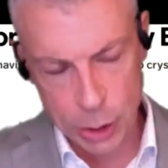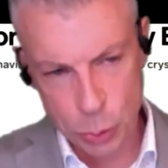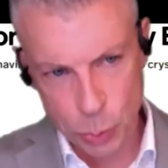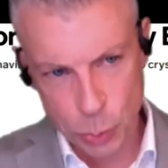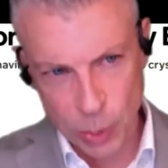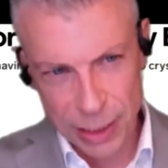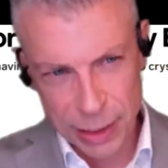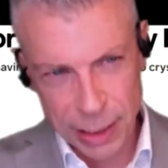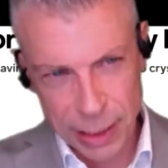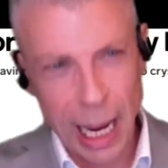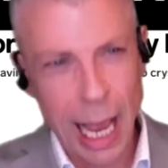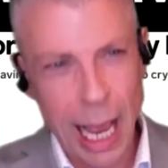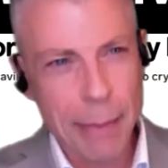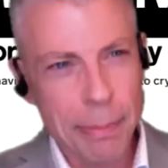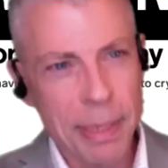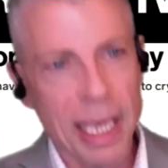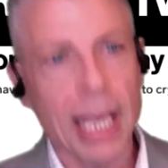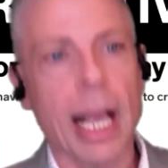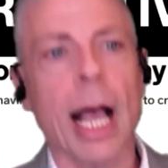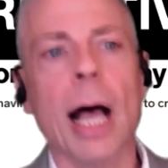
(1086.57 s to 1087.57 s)
when time
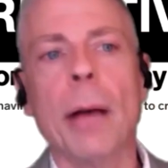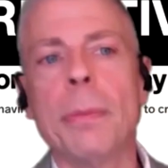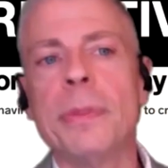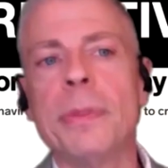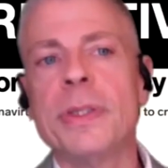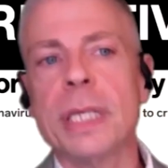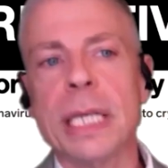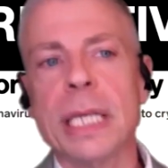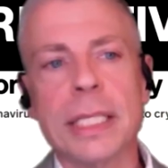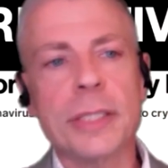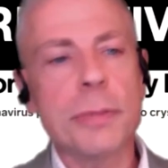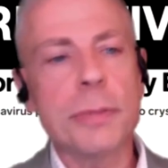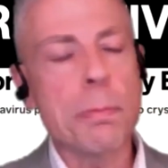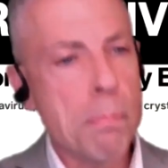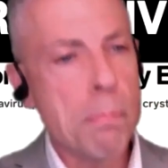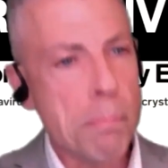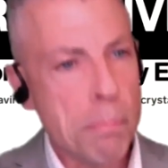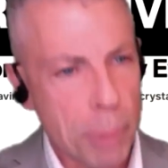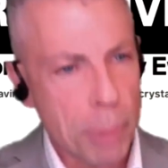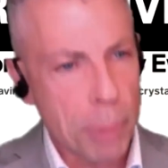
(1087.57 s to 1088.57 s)
becomes its
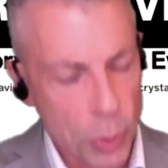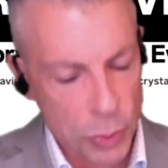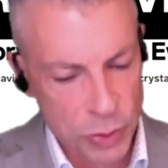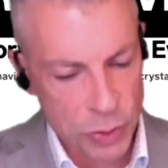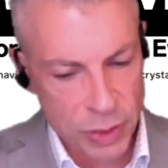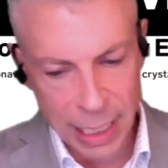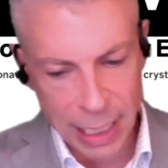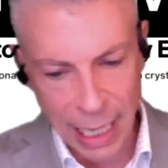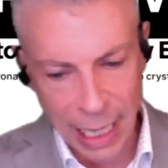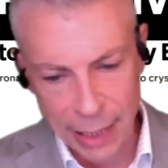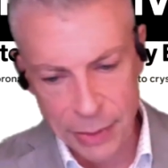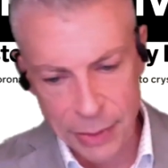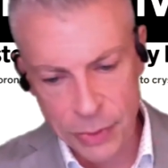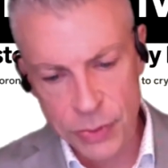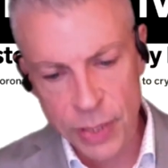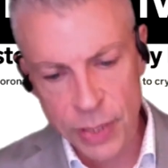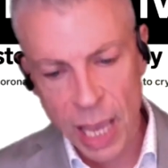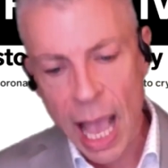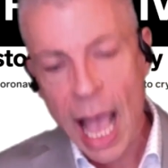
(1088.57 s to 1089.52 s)
most dense